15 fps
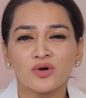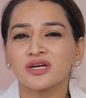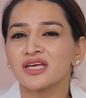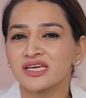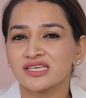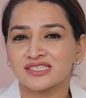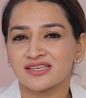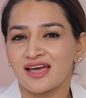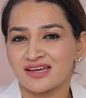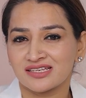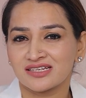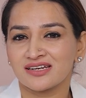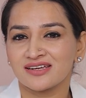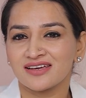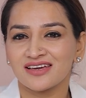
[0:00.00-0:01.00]
what
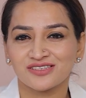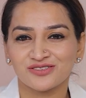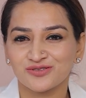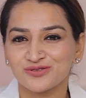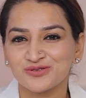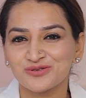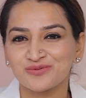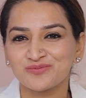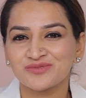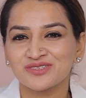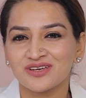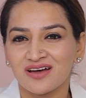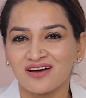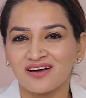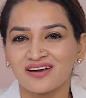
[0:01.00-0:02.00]
exactly exosomes
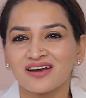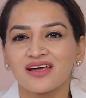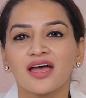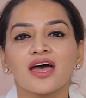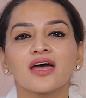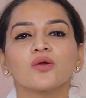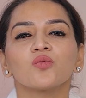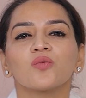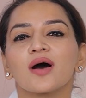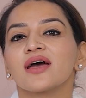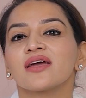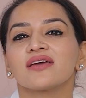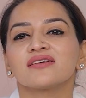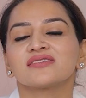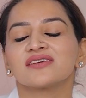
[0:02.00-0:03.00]
are and
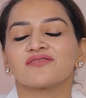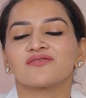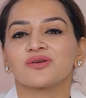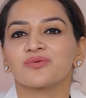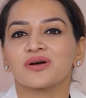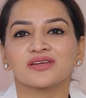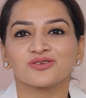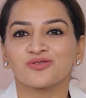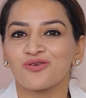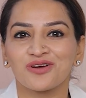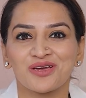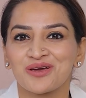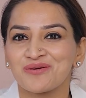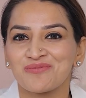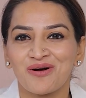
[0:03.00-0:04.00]
why is everyone
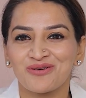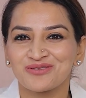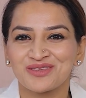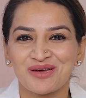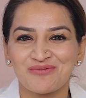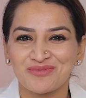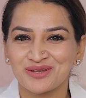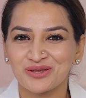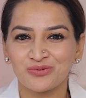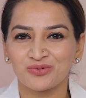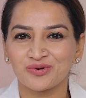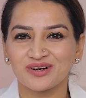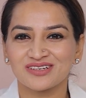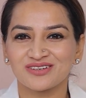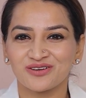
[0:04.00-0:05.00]
talking about them in the
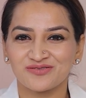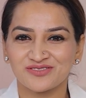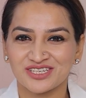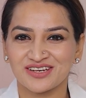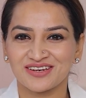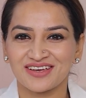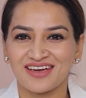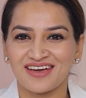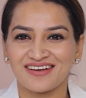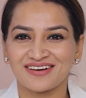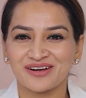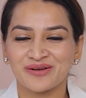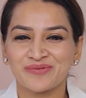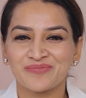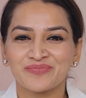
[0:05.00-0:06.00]
world of skincare.
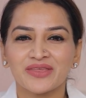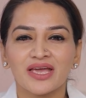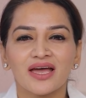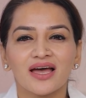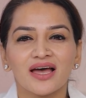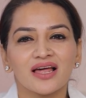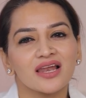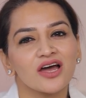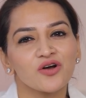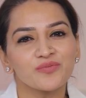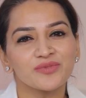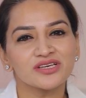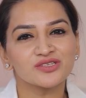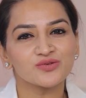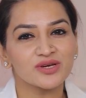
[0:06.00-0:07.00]
Allow
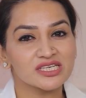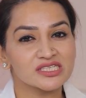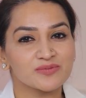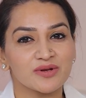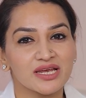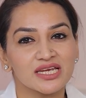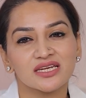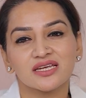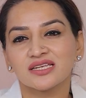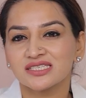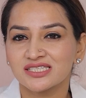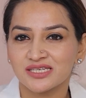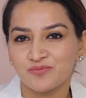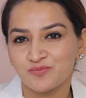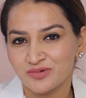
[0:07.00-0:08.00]
me to explain in
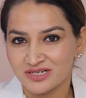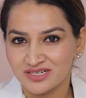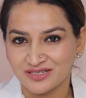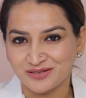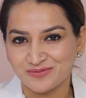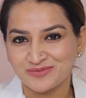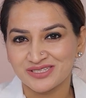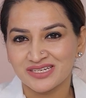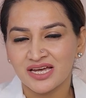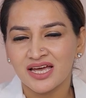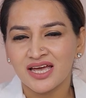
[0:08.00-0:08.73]
simple terms.